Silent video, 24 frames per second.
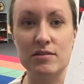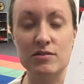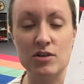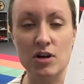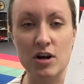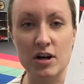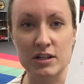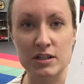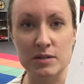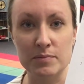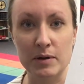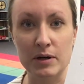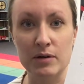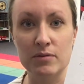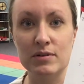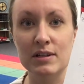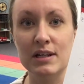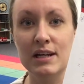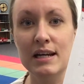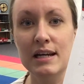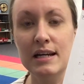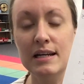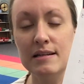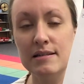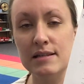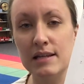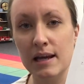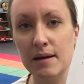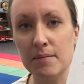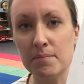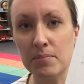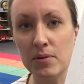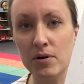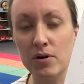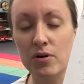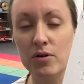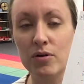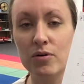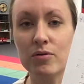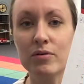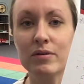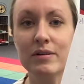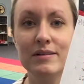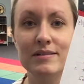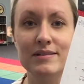talked about tempo,